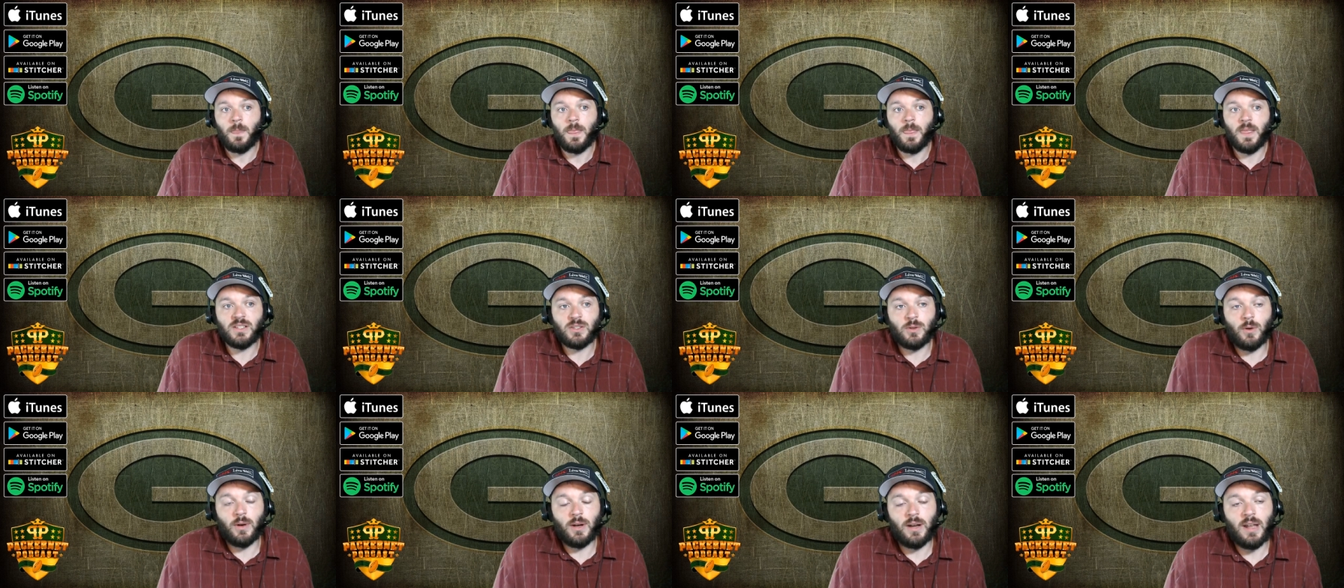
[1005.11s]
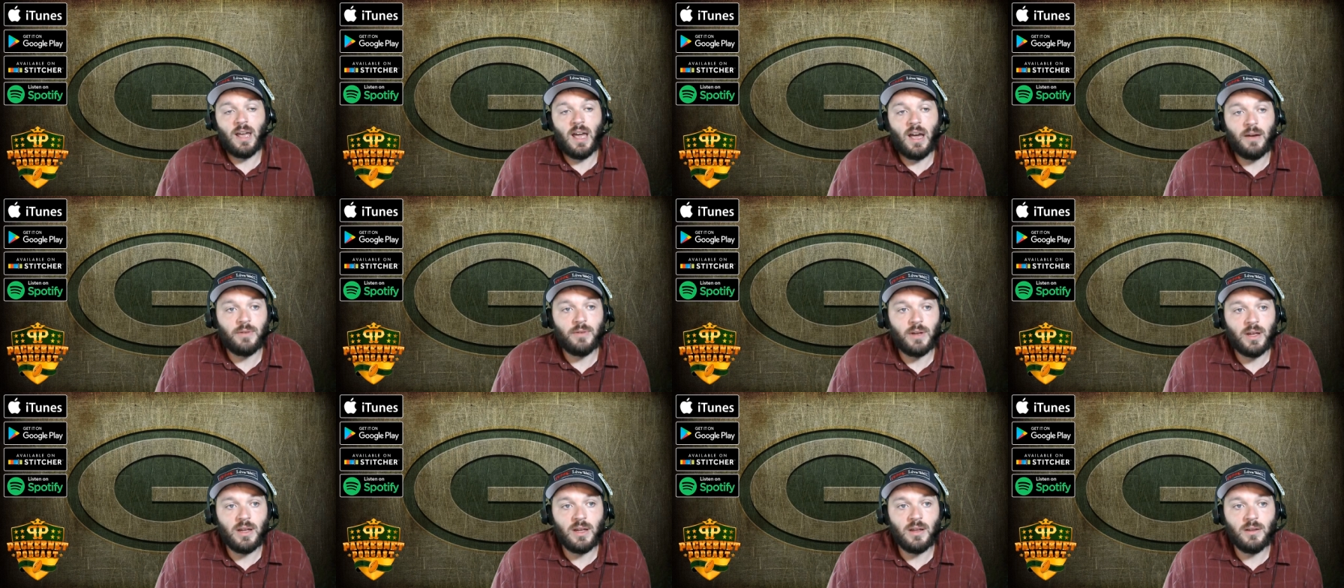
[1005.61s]
is going to
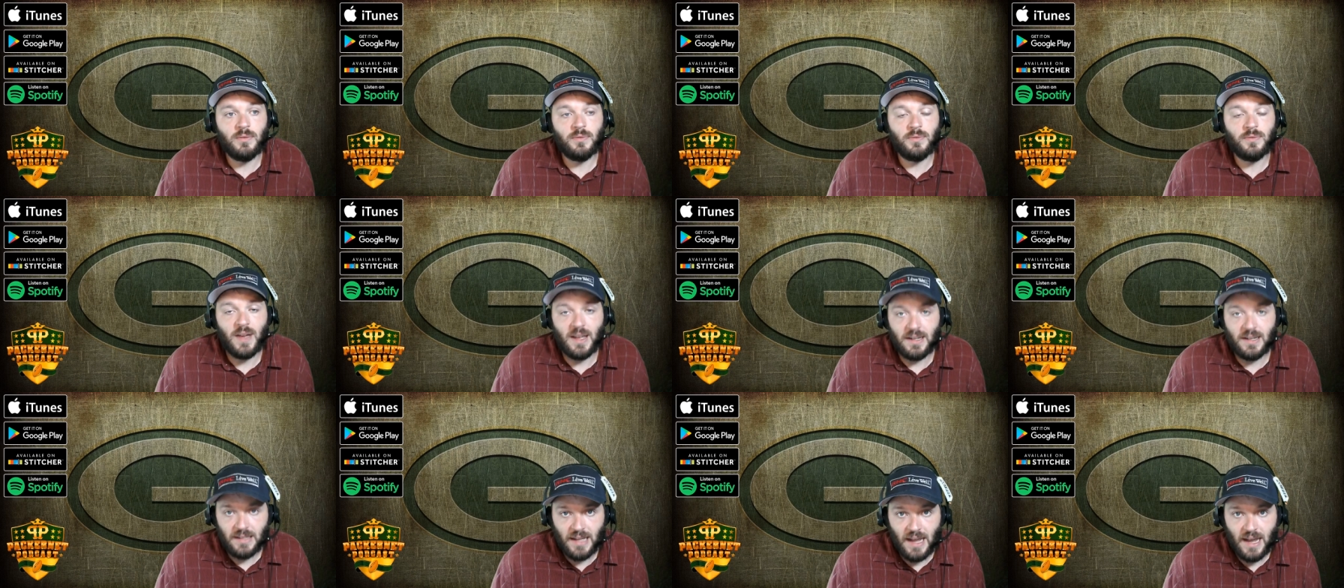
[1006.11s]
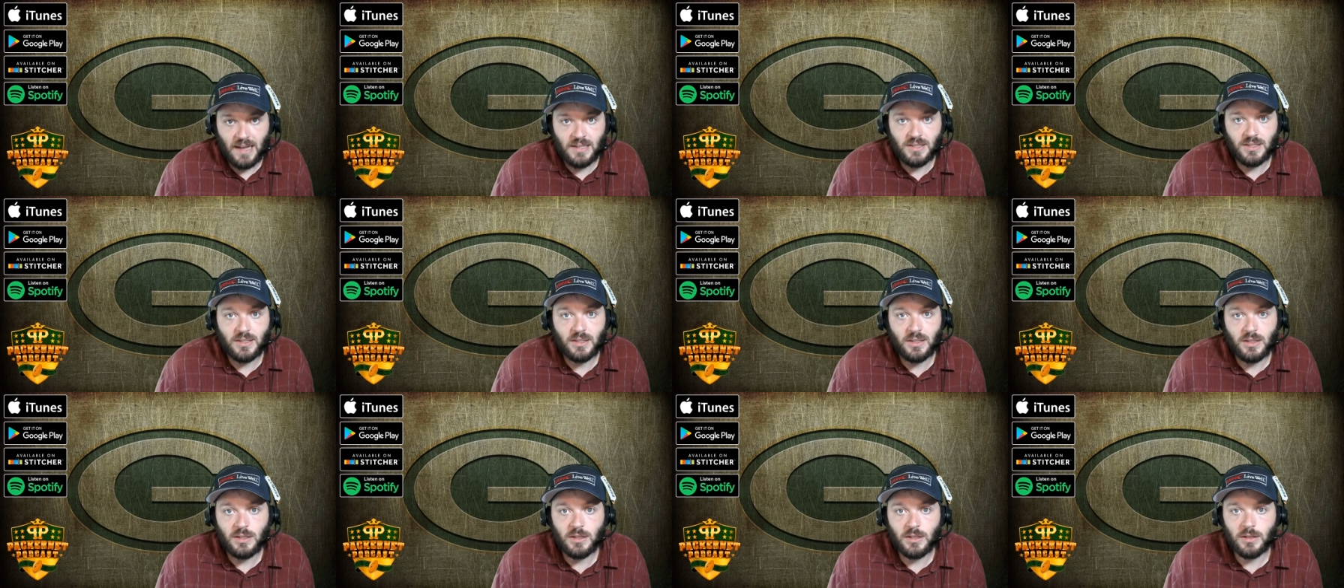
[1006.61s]
have a
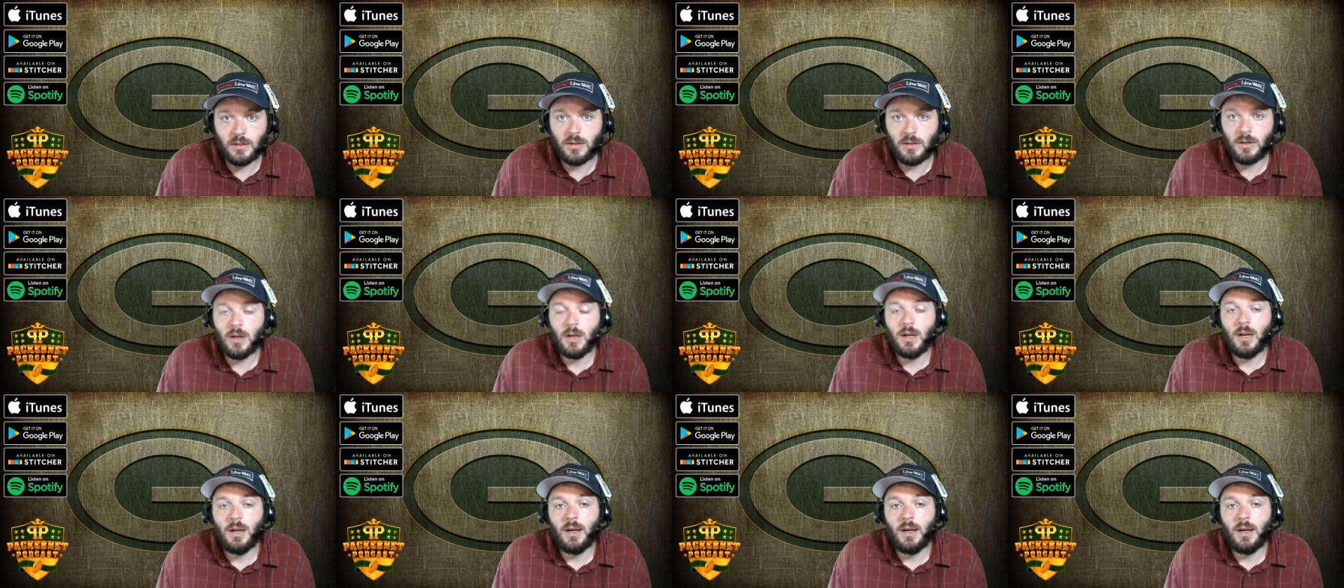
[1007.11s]
fantastic year.